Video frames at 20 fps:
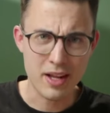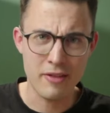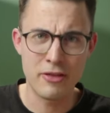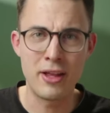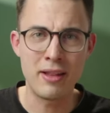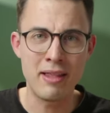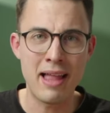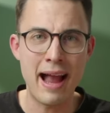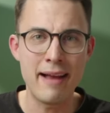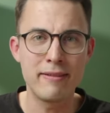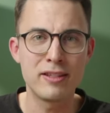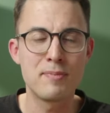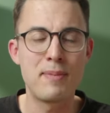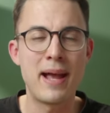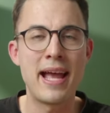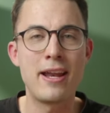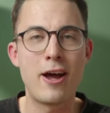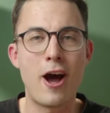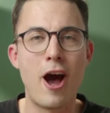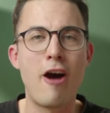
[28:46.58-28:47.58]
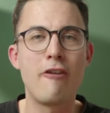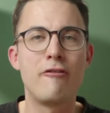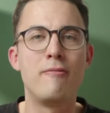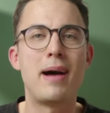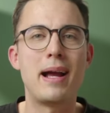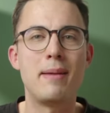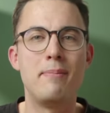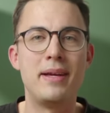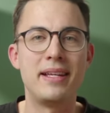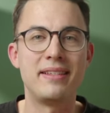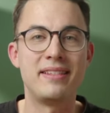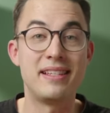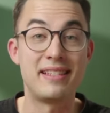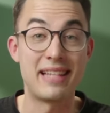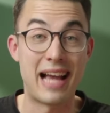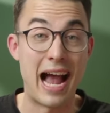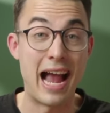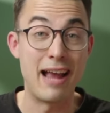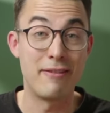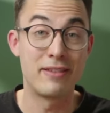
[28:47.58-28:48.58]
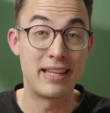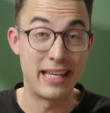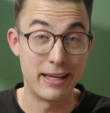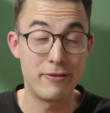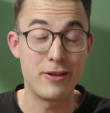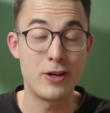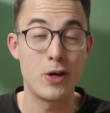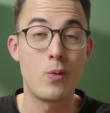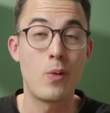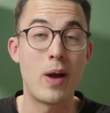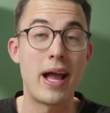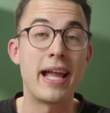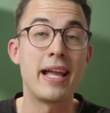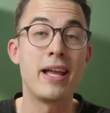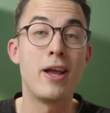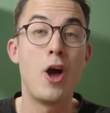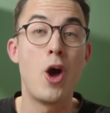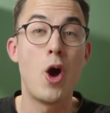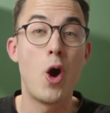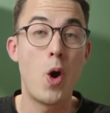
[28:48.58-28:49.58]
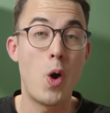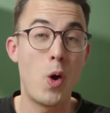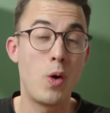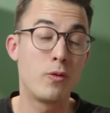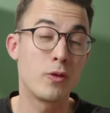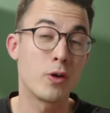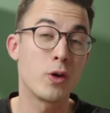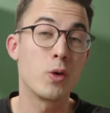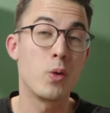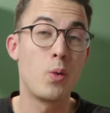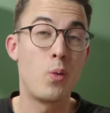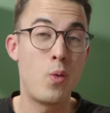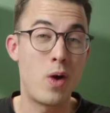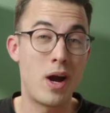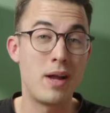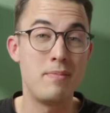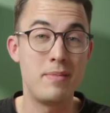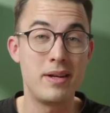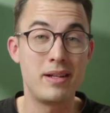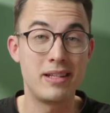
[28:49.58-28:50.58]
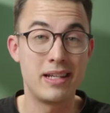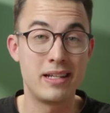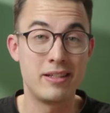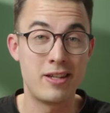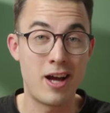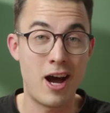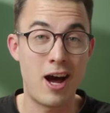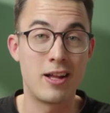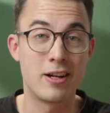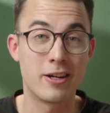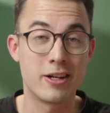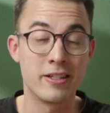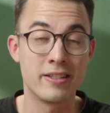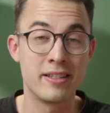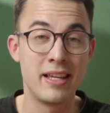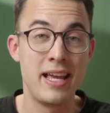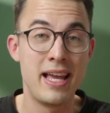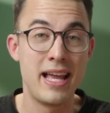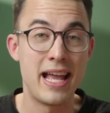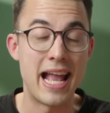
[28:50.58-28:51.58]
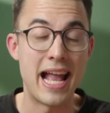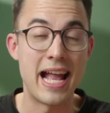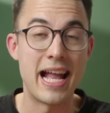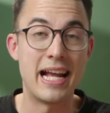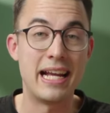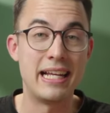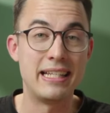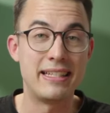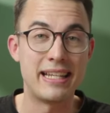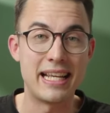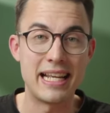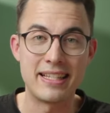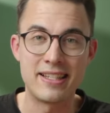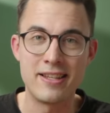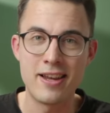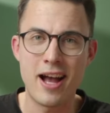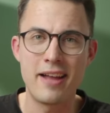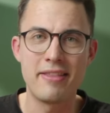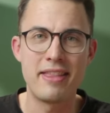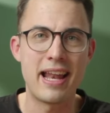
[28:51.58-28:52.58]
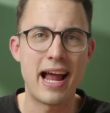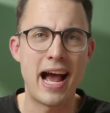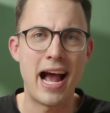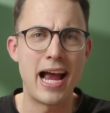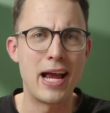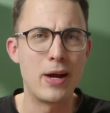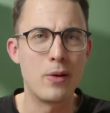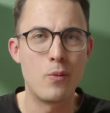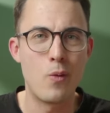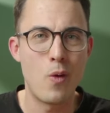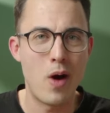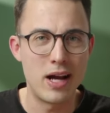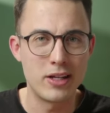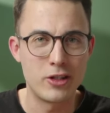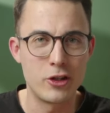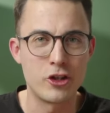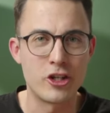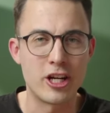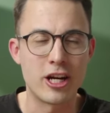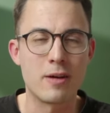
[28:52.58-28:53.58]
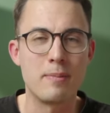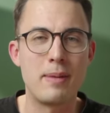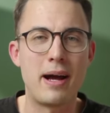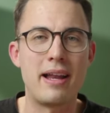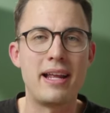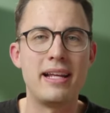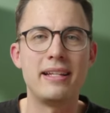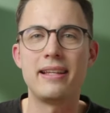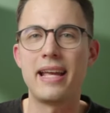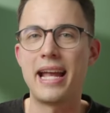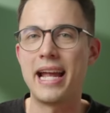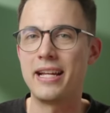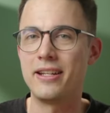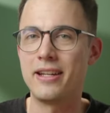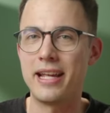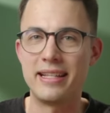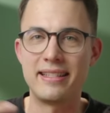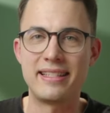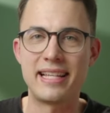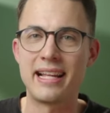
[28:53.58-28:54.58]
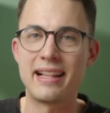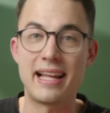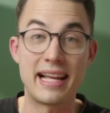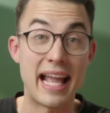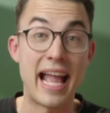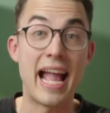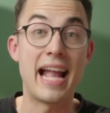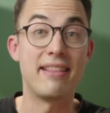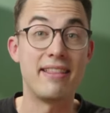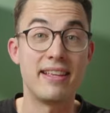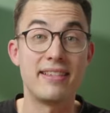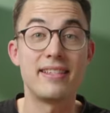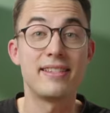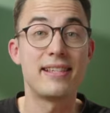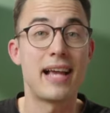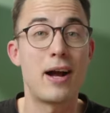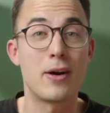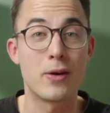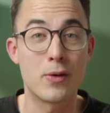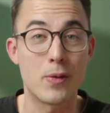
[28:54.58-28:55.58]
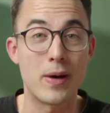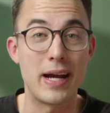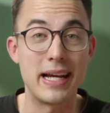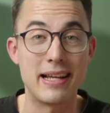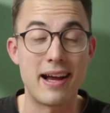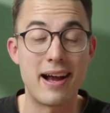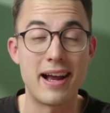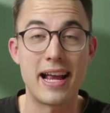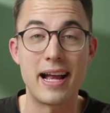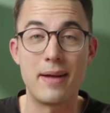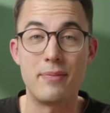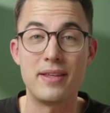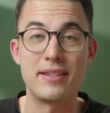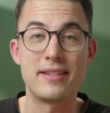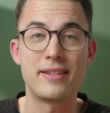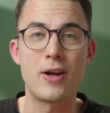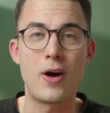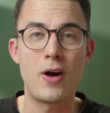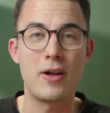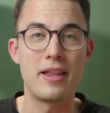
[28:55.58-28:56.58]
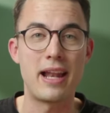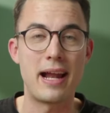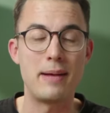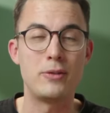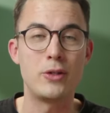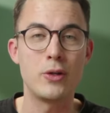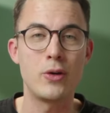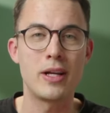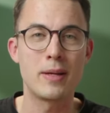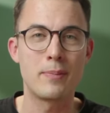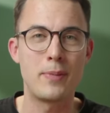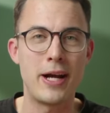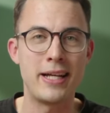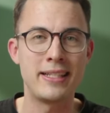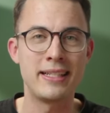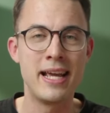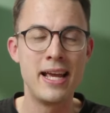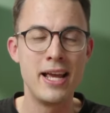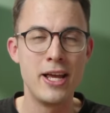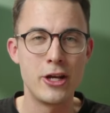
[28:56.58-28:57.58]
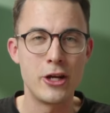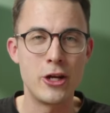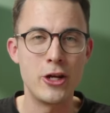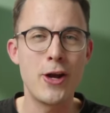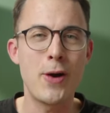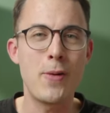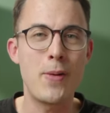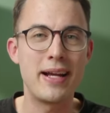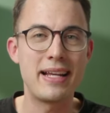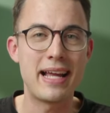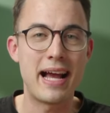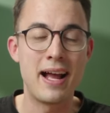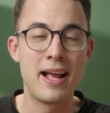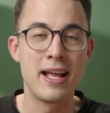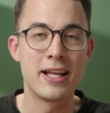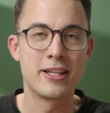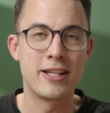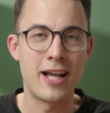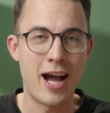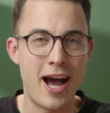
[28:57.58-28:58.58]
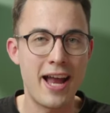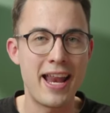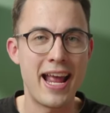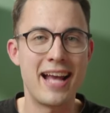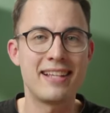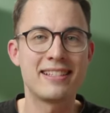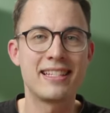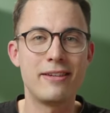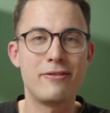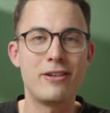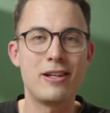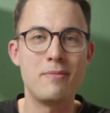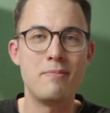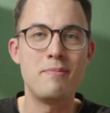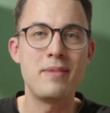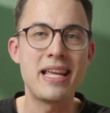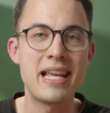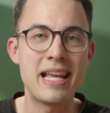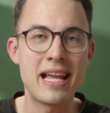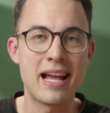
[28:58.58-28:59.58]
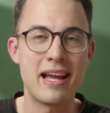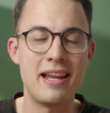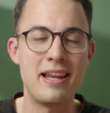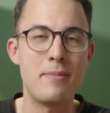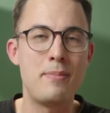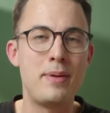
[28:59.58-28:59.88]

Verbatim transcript: the lifespan of my business, I've given away over $1 million. And it's not that I want to share about it and, and say, like, hey, this is how great I am, this is all that I'm doing. But you know what? God has given me an